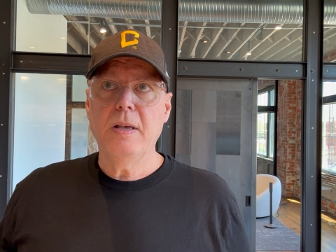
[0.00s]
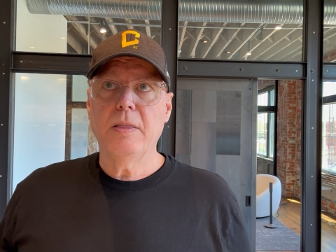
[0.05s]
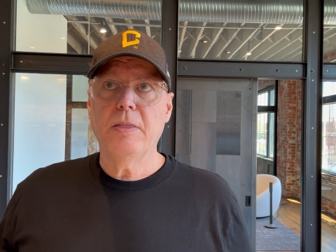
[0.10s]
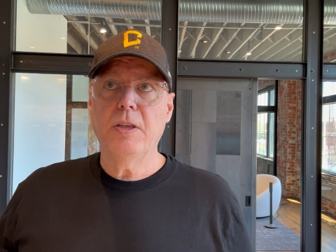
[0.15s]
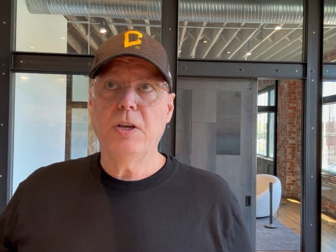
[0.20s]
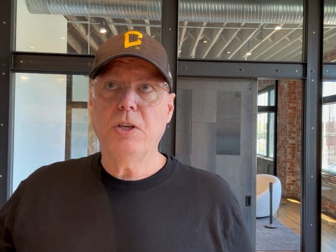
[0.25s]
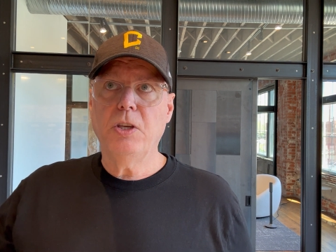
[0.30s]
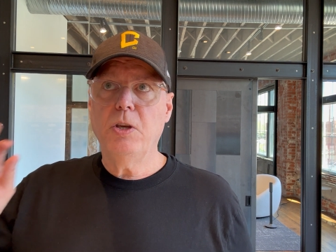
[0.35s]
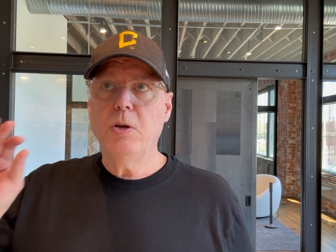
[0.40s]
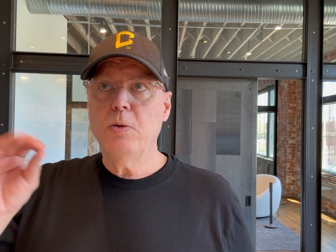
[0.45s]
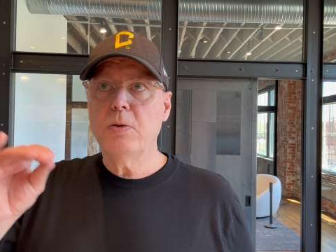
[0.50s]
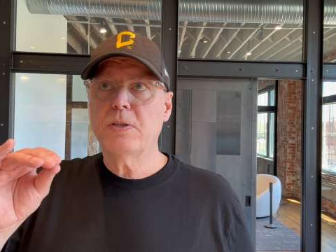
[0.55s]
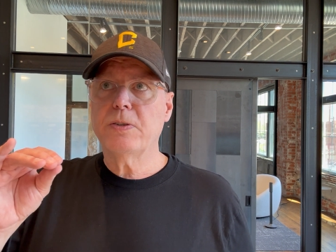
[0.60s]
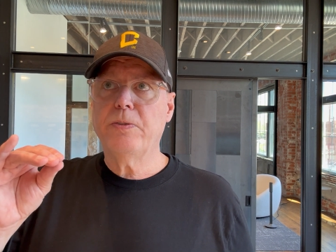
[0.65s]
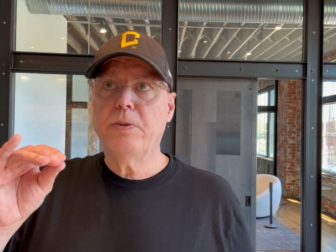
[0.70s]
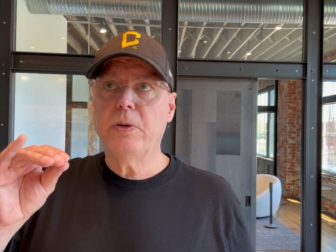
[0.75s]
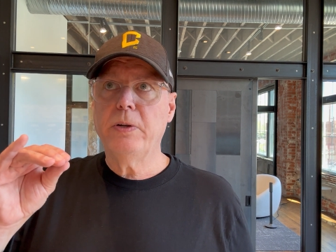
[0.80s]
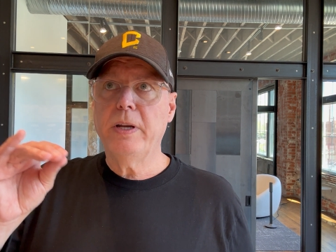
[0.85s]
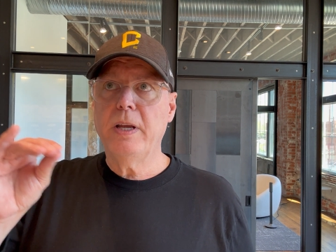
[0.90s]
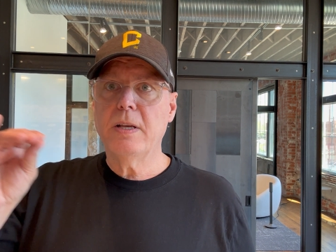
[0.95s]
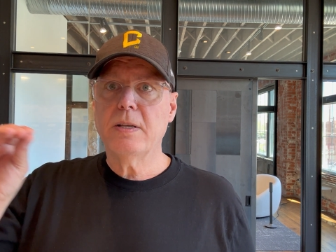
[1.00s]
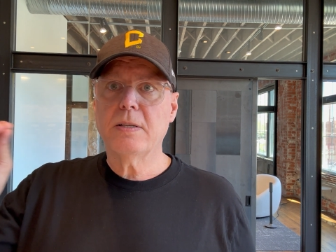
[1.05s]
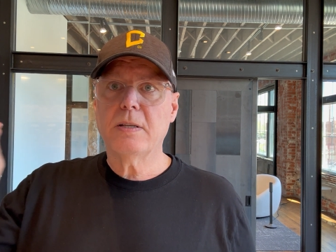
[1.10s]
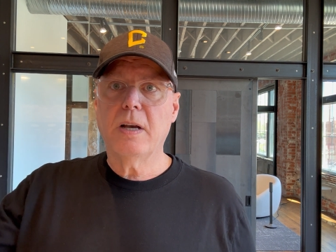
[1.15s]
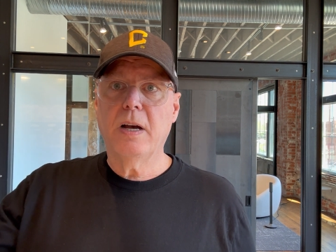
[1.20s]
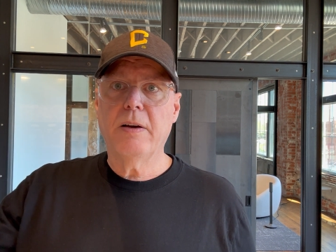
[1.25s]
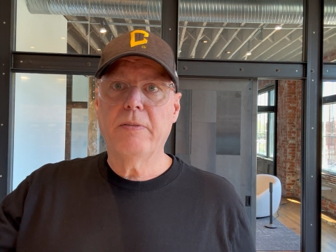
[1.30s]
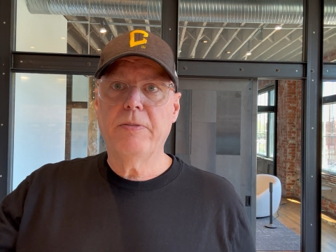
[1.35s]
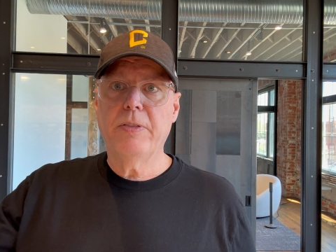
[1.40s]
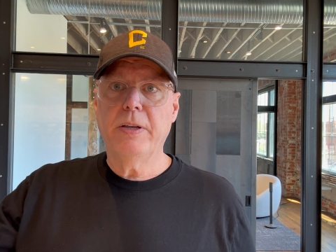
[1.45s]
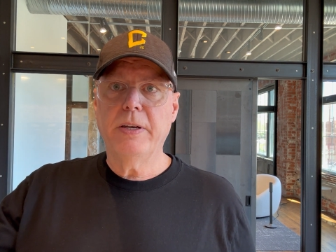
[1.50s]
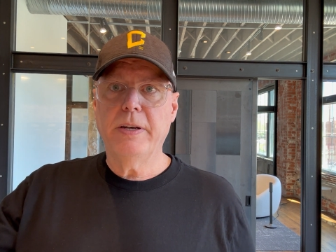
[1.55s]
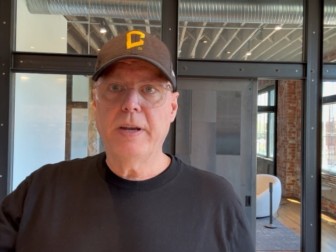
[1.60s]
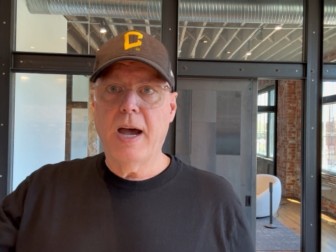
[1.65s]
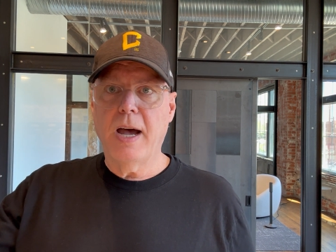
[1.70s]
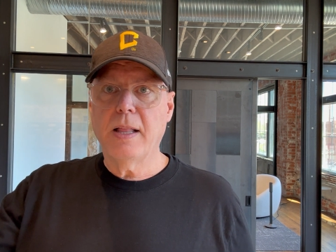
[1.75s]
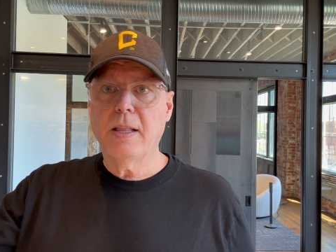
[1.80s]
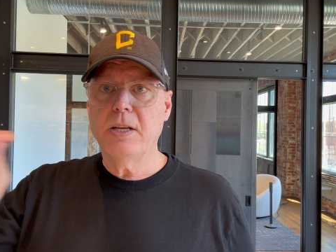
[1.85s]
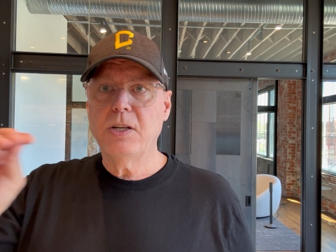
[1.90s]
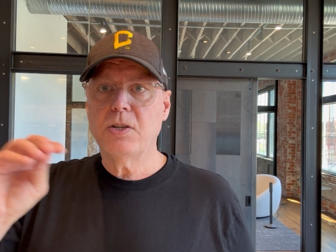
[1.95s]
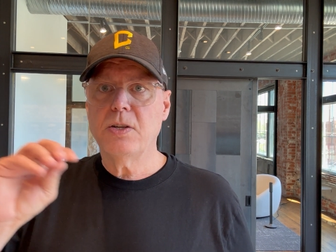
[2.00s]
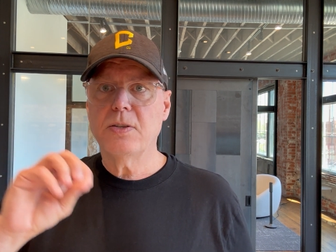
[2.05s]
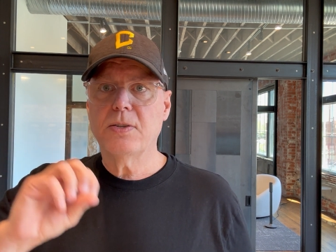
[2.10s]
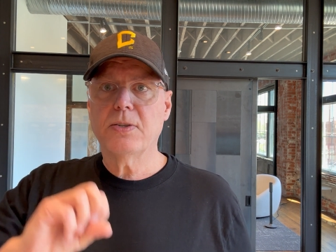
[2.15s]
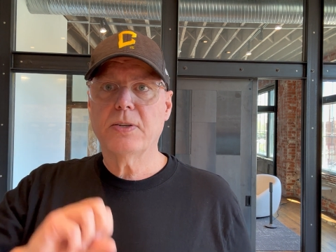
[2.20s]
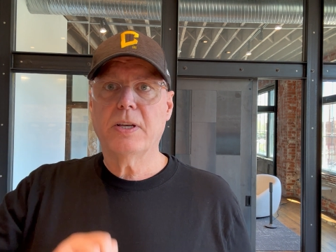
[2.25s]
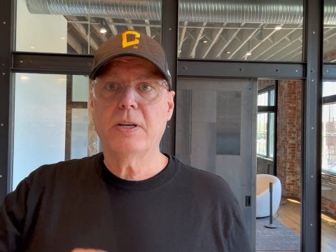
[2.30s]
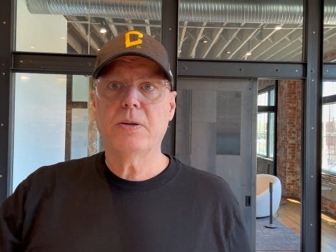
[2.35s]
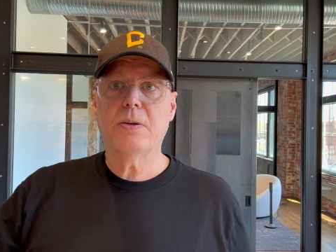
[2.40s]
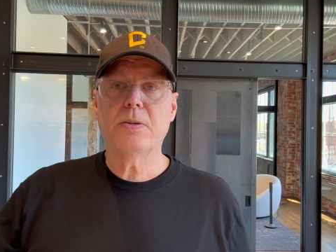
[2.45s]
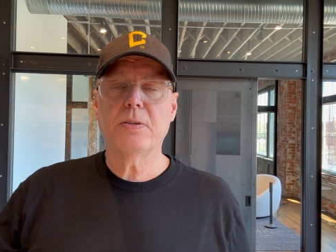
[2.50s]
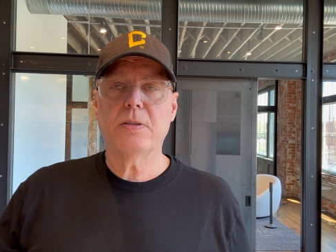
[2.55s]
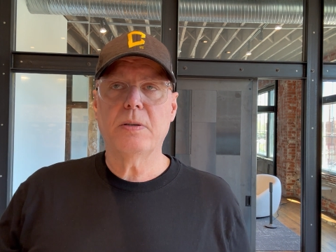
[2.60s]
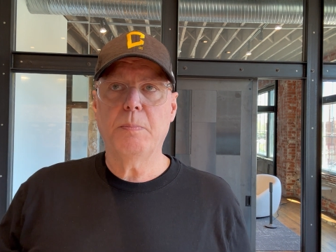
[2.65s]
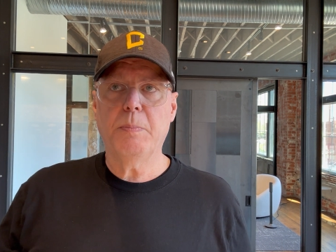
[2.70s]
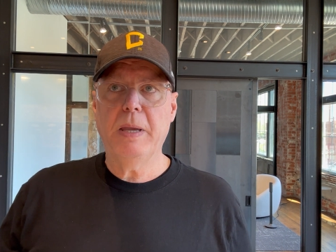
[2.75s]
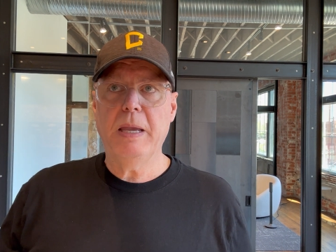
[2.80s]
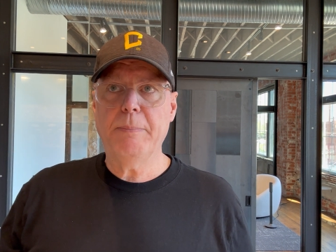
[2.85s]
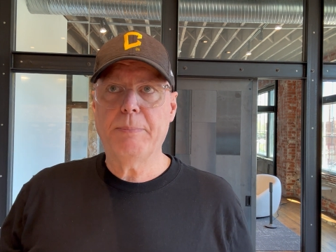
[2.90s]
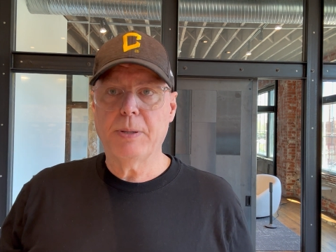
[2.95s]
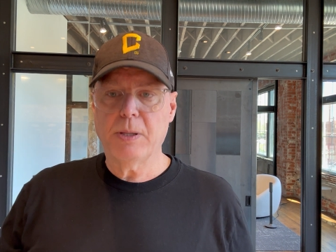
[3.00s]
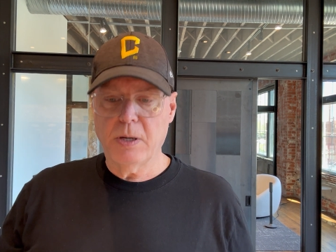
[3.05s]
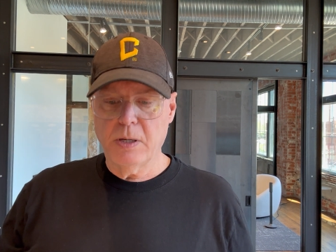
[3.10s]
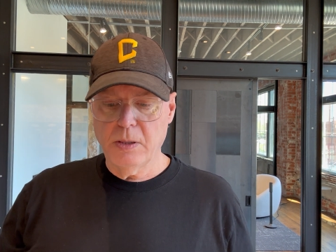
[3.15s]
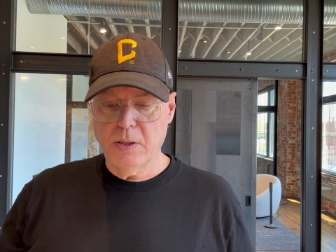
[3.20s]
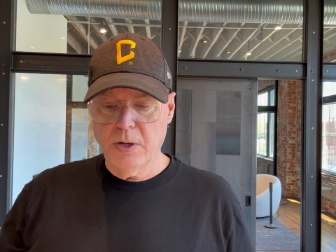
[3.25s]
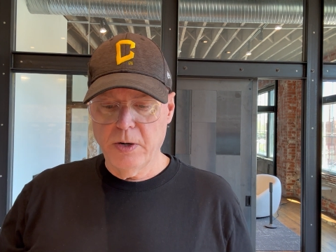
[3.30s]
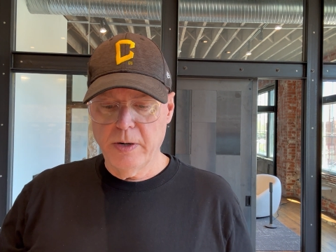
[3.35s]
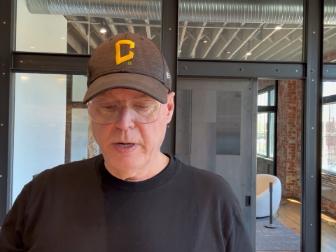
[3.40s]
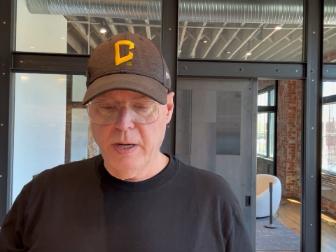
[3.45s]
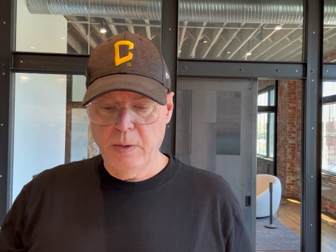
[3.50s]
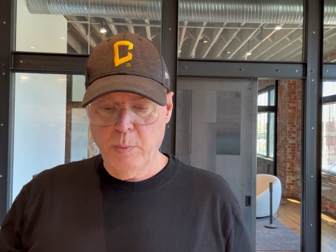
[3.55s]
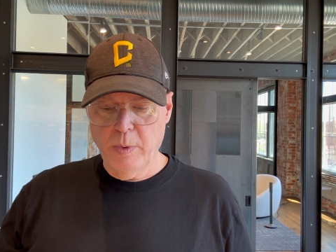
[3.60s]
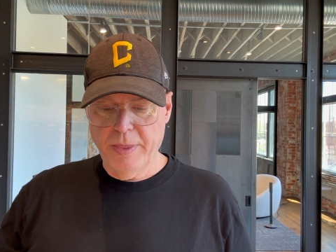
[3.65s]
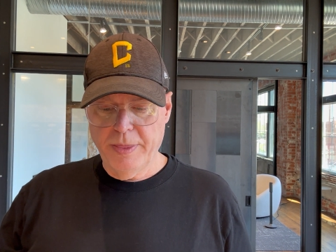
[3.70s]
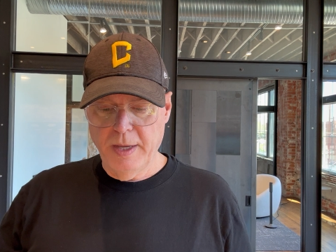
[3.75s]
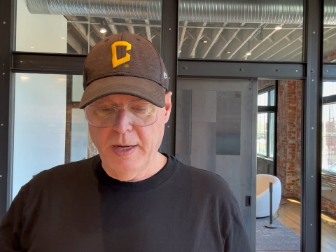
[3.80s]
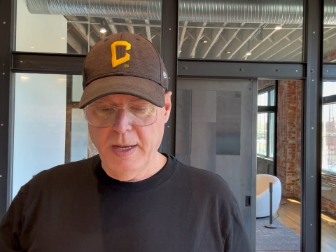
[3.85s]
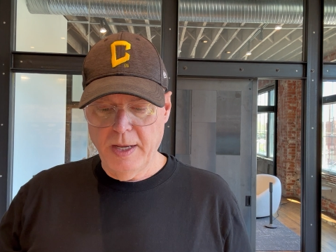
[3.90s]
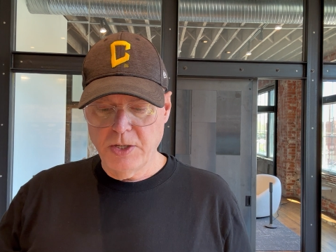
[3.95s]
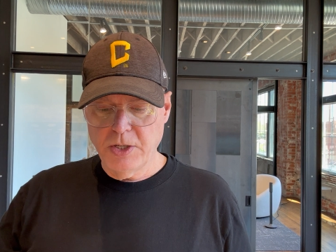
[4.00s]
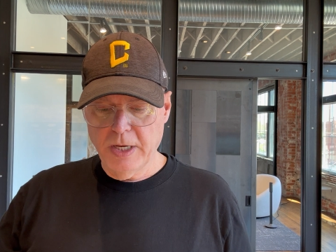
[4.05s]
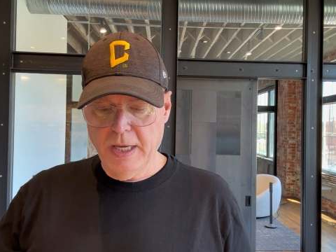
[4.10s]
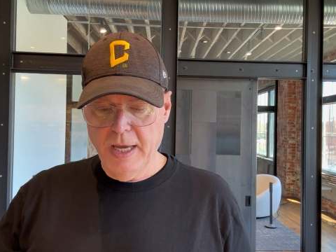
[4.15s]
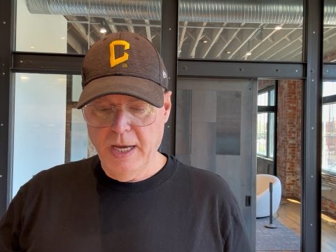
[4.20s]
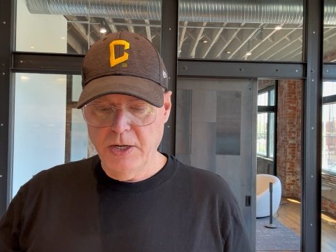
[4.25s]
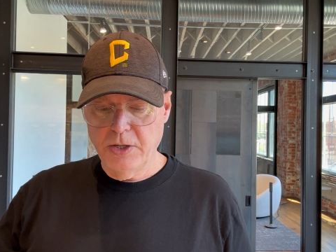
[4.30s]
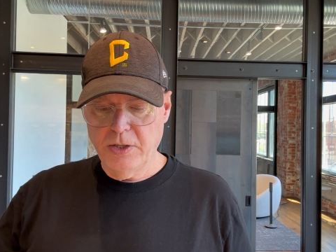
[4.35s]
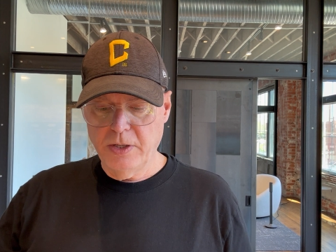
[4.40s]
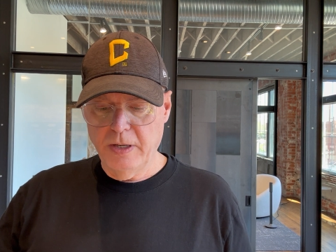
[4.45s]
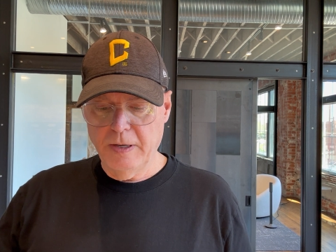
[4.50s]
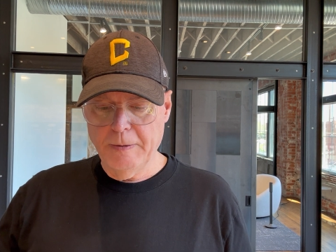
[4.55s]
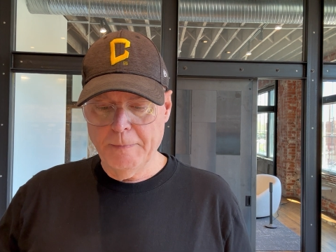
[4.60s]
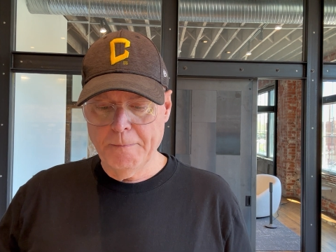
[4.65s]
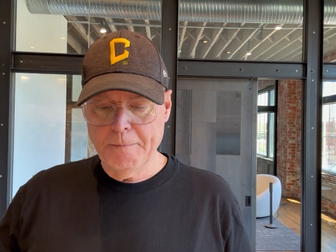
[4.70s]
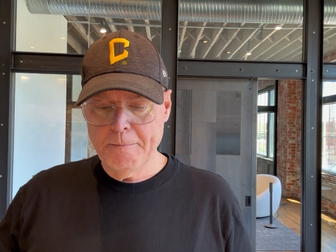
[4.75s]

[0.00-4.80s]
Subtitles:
the usefulness of the knowledge and skills that people are learning within education.